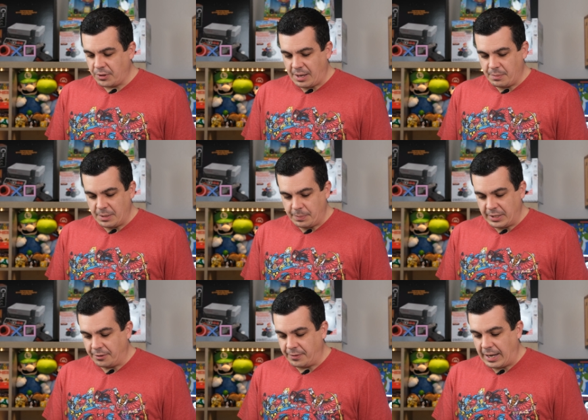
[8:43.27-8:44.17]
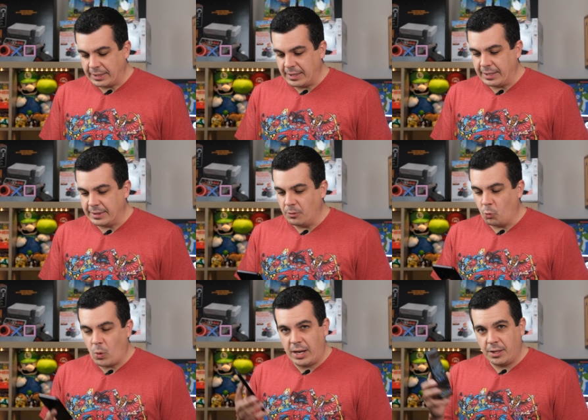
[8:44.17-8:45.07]
that might be the fact that
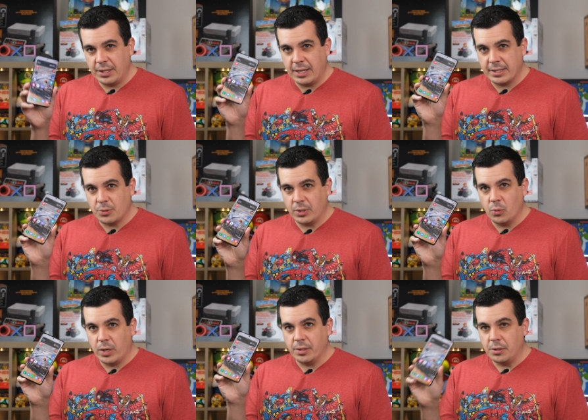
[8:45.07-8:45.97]
while the S21